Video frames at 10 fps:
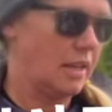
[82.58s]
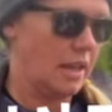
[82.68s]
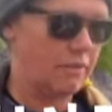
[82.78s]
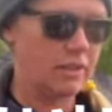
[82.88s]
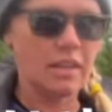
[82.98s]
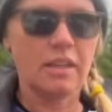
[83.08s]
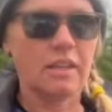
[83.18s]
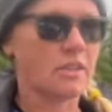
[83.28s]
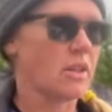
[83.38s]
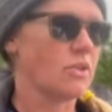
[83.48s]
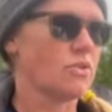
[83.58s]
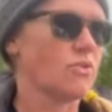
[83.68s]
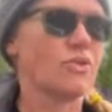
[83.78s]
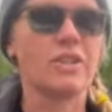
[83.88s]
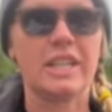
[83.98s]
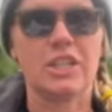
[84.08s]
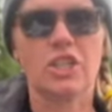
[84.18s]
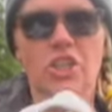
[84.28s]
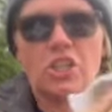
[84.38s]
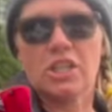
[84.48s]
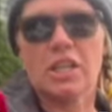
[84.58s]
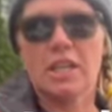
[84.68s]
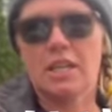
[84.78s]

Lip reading: Everything is drenched.